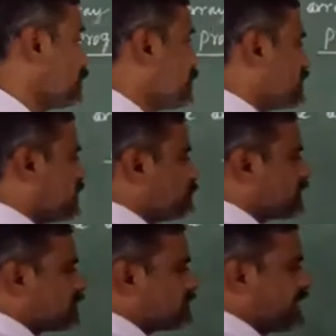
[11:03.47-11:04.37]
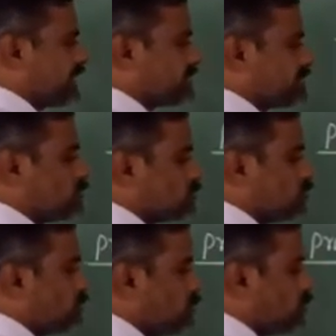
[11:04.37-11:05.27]
Number of data to
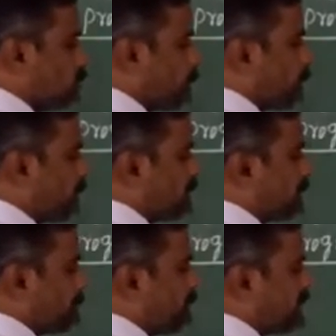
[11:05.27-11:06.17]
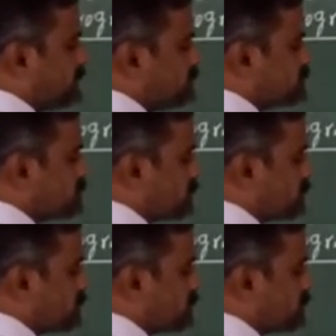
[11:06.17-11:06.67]
move B register.